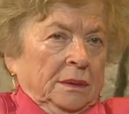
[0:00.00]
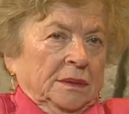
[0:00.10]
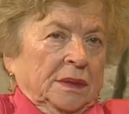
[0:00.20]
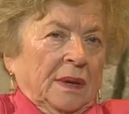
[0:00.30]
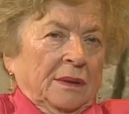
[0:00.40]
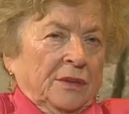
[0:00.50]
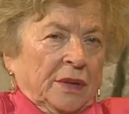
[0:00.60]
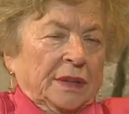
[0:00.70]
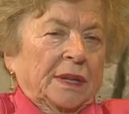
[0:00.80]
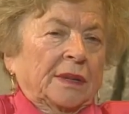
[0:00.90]
so I
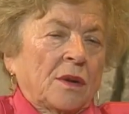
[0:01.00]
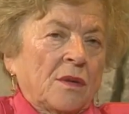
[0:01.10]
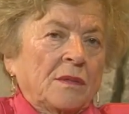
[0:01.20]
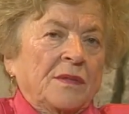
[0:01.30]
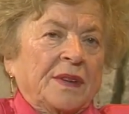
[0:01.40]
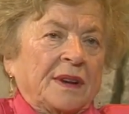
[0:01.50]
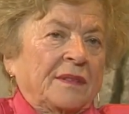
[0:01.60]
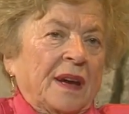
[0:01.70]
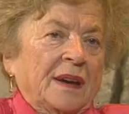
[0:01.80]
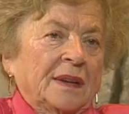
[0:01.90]
worked at home for a
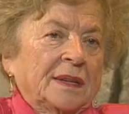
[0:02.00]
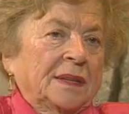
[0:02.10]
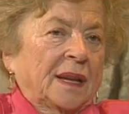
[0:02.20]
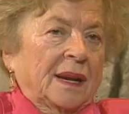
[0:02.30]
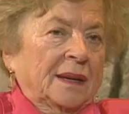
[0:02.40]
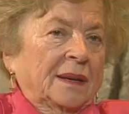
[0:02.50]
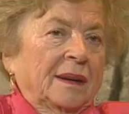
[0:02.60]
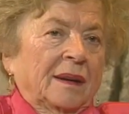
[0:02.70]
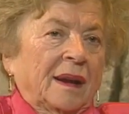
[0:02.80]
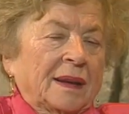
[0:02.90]
while, and then
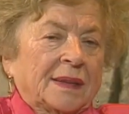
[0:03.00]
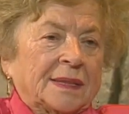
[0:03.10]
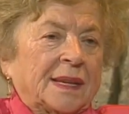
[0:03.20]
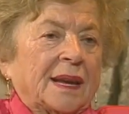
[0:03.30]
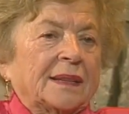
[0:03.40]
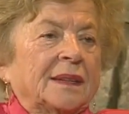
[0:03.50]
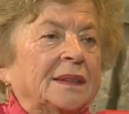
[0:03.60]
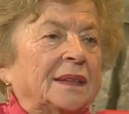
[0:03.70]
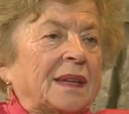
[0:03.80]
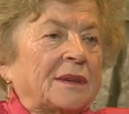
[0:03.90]
I decided
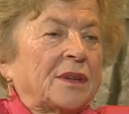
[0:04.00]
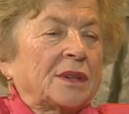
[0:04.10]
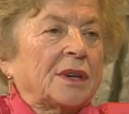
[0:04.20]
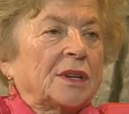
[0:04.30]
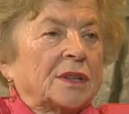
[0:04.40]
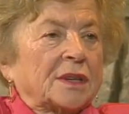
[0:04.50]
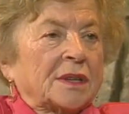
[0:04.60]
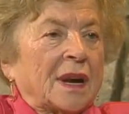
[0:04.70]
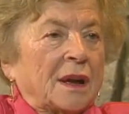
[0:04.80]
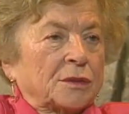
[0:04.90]
that I want to
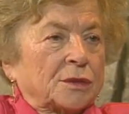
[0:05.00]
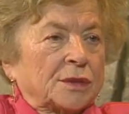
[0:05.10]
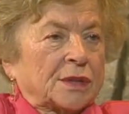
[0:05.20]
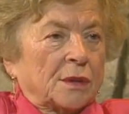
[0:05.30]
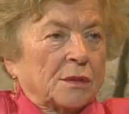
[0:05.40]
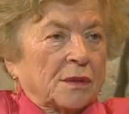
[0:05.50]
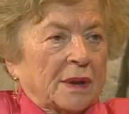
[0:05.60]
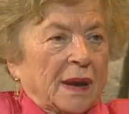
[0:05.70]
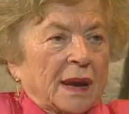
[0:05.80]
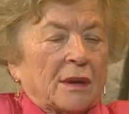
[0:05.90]
learn how to sew.
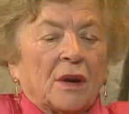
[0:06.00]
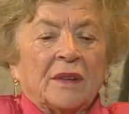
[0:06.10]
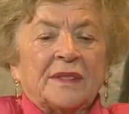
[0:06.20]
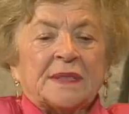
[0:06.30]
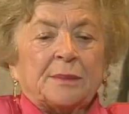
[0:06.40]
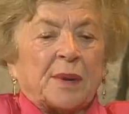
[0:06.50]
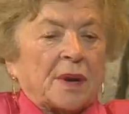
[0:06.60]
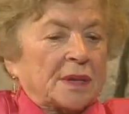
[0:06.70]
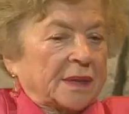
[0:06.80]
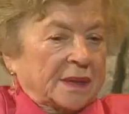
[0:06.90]
I always
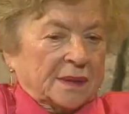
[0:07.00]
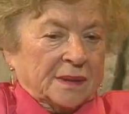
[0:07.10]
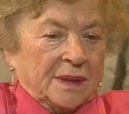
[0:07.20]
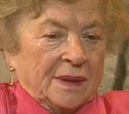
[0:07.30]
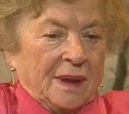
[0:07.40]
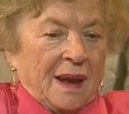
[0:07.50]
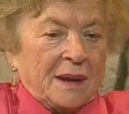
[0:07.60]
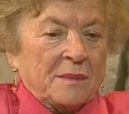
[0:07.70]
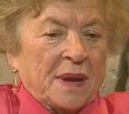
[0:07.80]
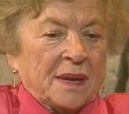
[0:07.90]
broidered.
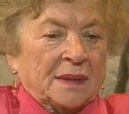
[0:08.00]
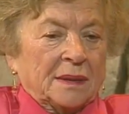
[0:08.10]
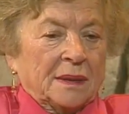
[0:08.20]
I made,